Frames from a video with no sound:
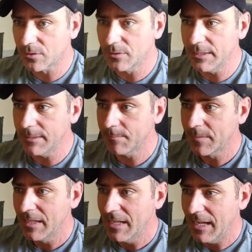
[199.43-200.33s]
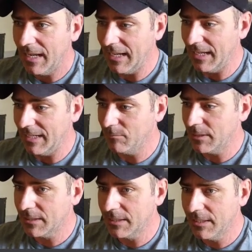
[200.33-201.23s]
screen. And we
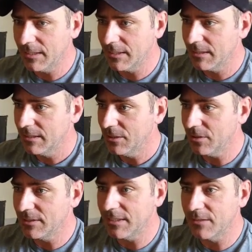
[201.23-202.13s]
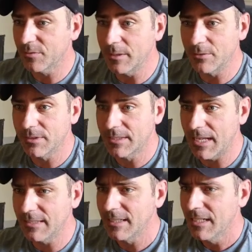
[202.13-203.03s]
click here. You can see the information that was
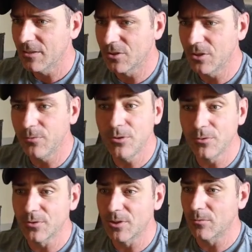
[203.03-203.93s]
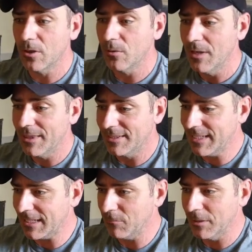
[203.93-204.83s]
sent. There's two users in a row. The
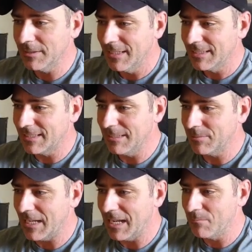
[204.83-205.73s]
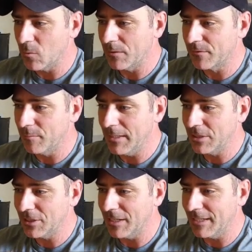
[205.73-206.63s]
second one seems to have more
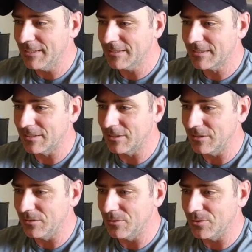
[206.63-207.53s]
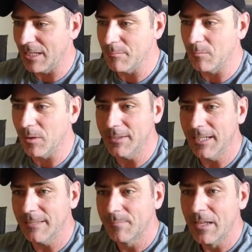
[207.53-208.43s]
information on it, such as username and
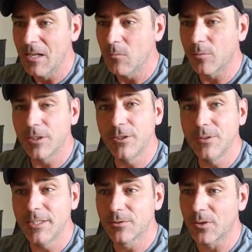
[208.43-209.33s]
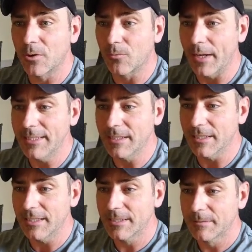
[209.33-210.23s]
whatnot. What we're going to do here is we're going to right
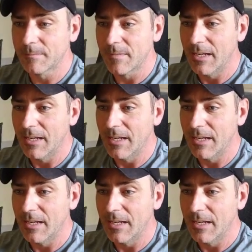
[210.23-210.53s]
click.